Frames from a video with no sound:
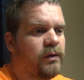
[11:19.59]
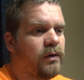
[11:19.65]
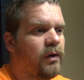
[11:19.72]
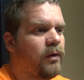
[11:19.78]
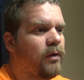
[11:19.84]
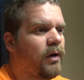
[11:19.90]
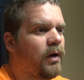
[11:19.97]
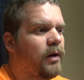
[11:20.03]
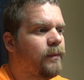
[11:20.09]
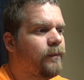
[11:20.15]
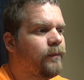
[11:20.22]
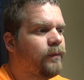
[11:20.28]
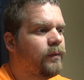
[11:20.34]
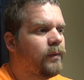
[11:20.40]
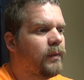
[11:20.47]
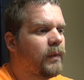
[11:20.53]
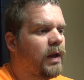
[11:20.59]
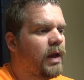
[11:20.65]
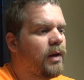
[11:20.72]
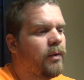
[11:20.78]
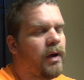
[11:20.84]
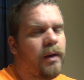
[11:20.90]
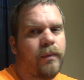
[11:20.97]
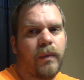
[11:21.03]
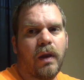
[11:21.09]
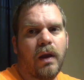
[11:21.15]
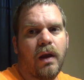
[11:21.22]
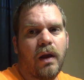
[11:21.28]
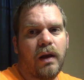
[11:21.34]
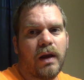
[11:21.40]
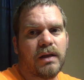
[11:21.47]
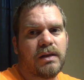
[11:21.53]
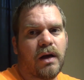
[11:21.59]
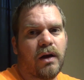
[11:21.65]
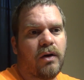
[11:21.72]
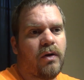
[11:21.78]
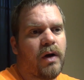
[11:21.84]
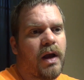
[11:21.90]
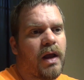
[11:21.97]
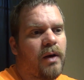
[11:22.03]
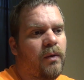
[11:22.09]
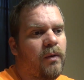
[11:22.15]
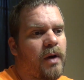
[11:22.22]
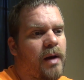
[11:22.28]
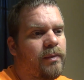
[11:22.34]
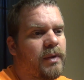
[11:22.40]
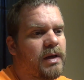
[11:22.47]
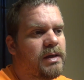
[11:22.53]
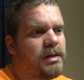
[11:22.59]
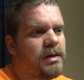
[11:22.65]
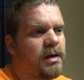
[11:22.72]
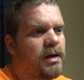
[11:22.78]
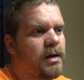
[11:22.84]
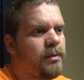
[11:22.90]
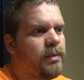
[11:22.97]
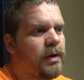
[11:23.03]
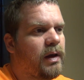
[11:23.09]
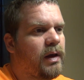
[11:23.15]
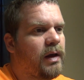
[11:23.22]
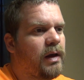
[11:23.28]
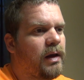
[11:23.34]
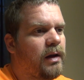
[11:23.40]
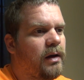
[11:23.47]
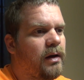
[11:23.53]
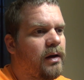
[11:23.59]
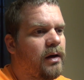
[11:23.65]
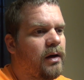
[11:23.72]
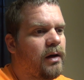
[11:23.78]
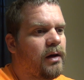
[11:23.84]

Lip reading: So anyway, guess I'll go ahead and wrap this up, and